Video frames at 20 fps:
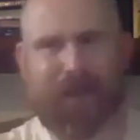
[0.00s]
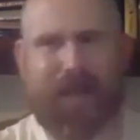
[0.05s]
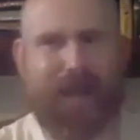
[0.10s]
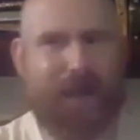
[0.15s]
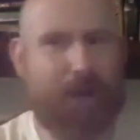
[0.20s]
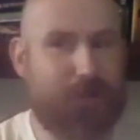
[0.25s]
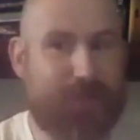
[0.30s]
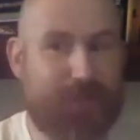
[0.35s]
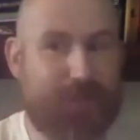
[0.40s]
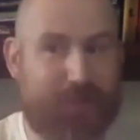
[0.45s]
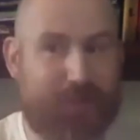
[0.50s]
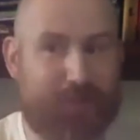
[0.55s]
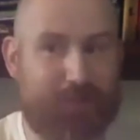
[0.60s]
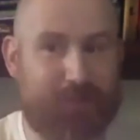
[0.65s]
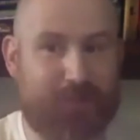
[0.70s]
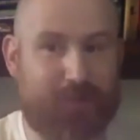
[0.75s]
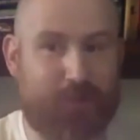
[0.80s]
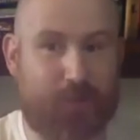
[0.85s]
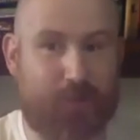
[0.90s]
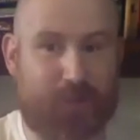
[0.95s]
How is it
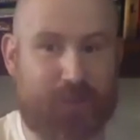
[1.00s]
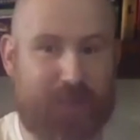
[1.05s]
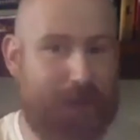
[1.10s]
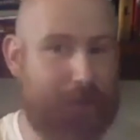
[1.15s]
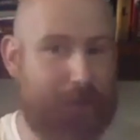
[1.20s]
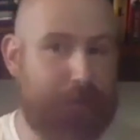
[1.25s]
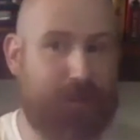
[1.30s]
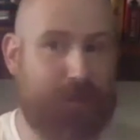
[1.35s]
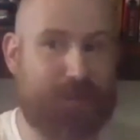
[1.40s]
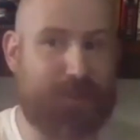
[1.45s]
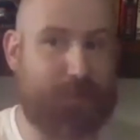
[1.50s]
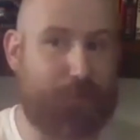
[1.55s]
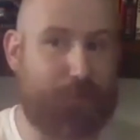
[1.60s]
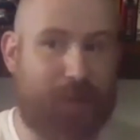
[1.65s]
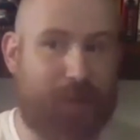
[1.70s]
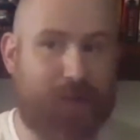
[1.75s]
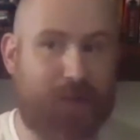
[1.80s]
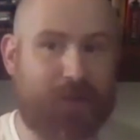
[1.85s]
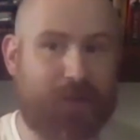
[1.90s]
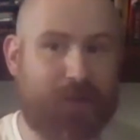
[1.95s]
different to a jab? Because it's
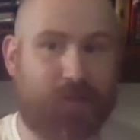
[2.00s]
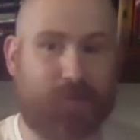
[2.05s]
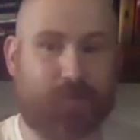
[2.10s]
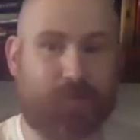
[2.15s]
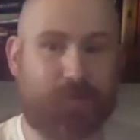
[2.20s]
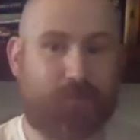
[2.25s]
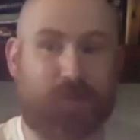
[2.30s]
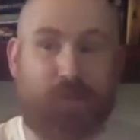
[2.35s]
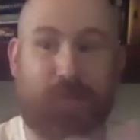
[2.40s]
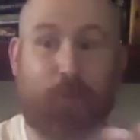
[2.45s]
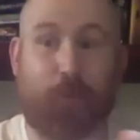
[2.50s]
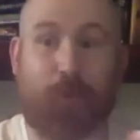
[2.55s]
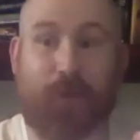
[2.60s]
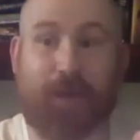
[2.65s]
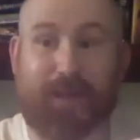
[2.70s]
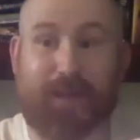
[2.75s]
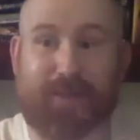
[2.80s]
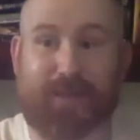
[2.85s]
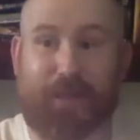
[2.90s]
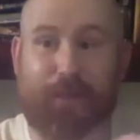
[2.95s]
bare knuckle. So for one
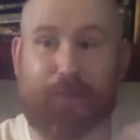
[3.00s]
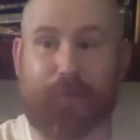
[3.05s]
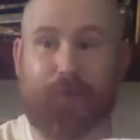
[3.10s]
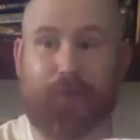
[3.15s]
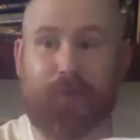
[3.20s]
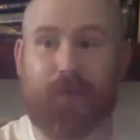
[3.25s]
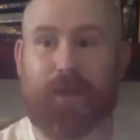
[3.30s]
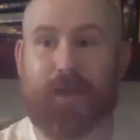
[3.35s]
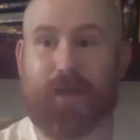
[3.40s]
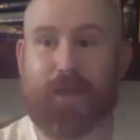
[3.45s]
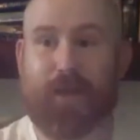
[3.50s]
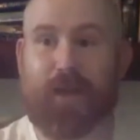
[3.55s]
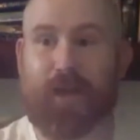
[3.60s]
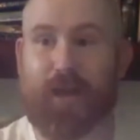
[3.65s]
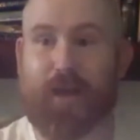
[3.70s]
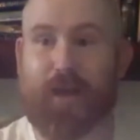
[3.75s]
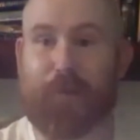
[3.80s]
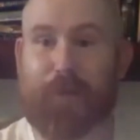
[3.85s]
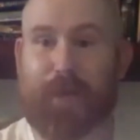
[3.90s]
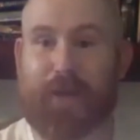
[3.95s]
example, a
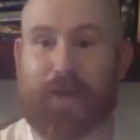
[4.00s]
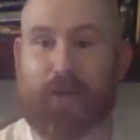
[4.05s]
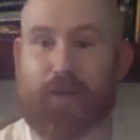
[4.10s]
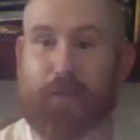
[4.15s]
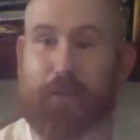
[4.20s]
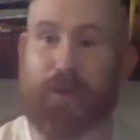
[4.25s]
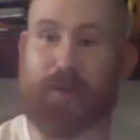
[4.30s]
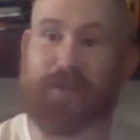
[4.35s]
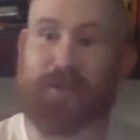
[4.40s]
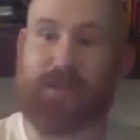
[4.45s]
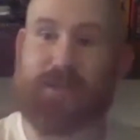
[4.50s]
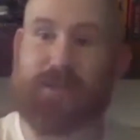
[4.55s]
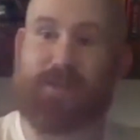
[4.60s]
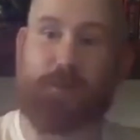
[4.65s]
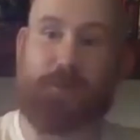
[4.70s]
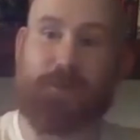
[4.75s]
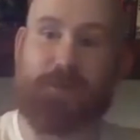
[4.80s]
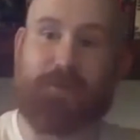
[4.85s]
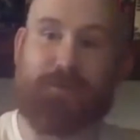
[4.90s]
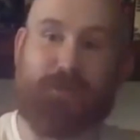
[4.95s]
lot of bare knuckle boxing is
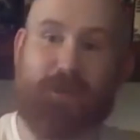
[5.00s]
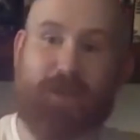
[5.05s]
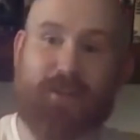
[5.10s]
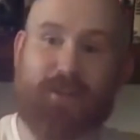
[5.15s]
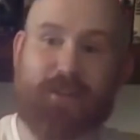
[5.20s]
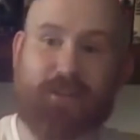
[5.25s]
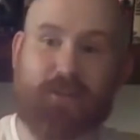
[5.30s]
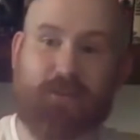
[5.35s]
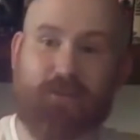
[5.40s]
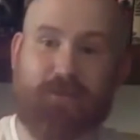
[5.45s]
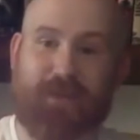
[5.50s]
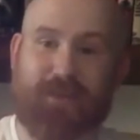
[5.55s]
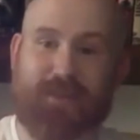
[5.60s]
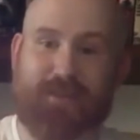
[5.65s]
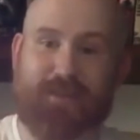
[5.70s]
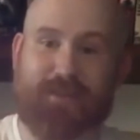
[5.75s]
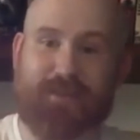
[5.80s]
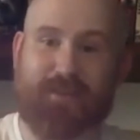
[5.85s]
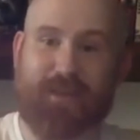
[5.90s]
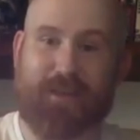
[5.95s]
done with a vertical
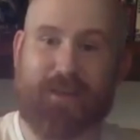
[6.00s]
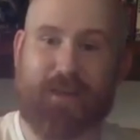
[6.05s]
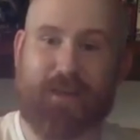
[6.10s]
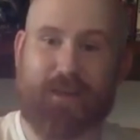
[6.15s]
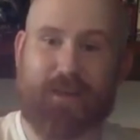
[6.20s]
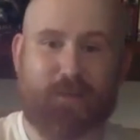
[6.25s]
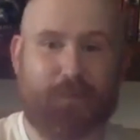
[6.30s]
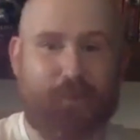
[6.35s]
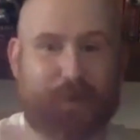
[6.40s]
fist. It's a bit